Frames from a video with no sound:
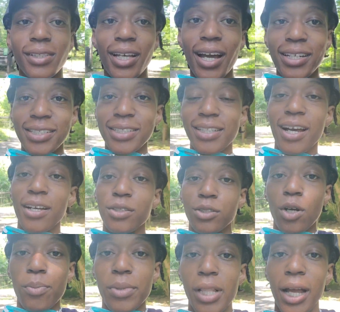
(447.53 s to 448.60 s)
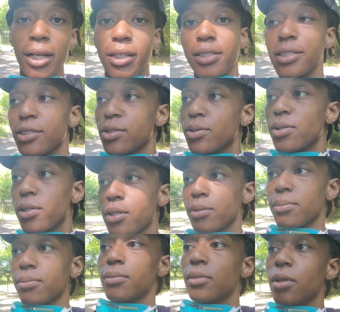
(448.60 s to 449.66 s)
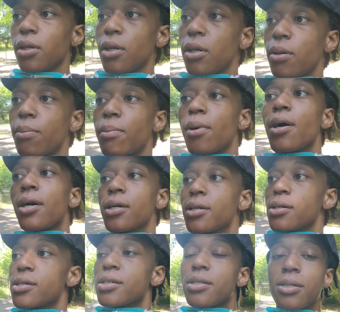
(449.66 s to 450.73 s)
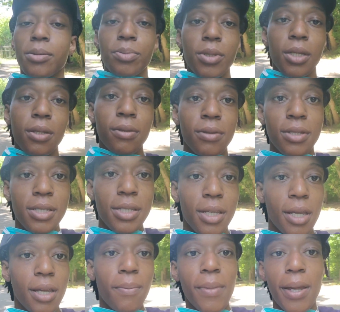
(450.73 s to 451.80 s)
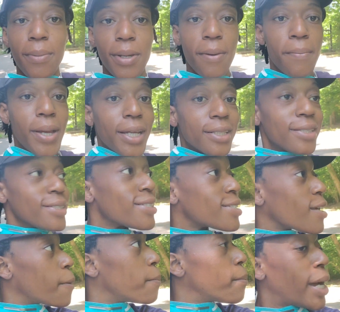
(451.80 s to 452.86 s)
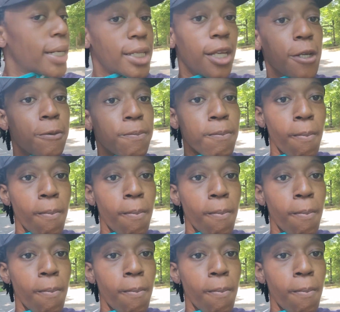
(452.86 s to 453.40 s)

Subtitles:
I actually thought it was gonna be like a historical marker or something, saying maybe a mansion or something back there.